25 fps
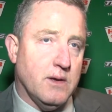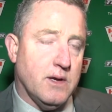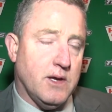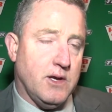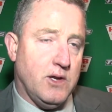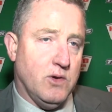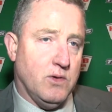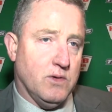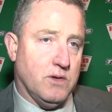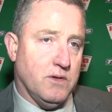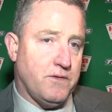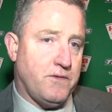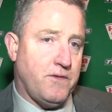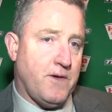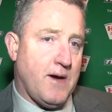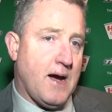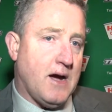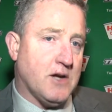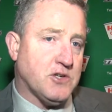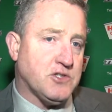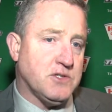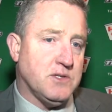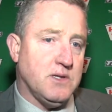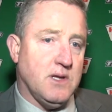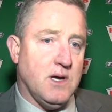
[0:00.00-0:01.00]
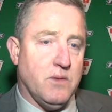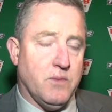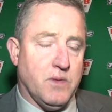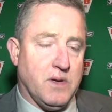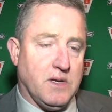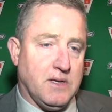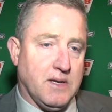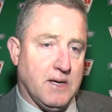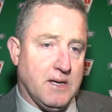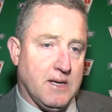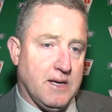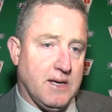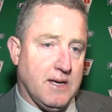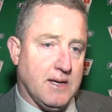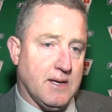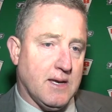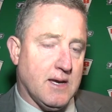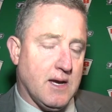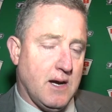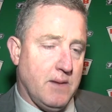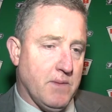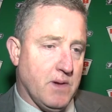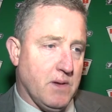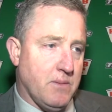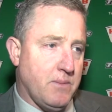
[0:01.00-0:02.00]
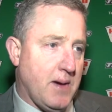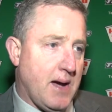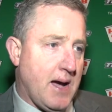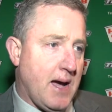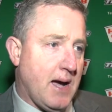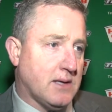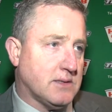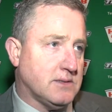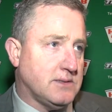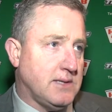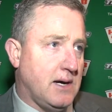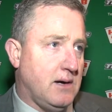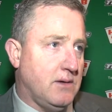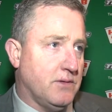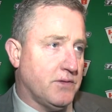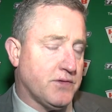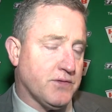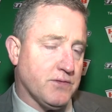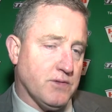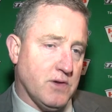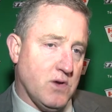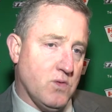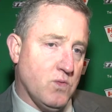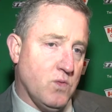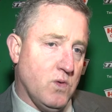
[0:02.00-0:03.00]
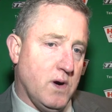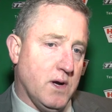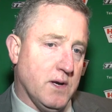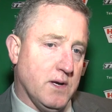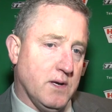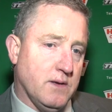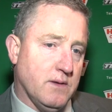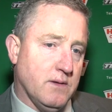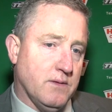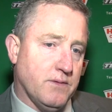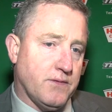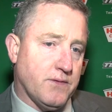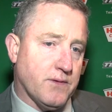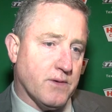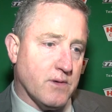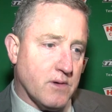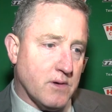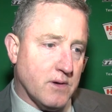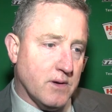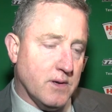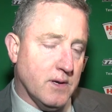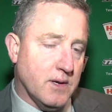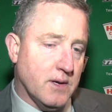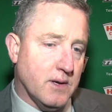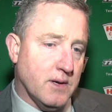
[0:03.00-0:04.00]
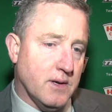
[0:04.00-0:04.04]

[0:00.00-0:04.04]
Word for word: you know, the fashion that we did it in, coming back down 3 1 in the third,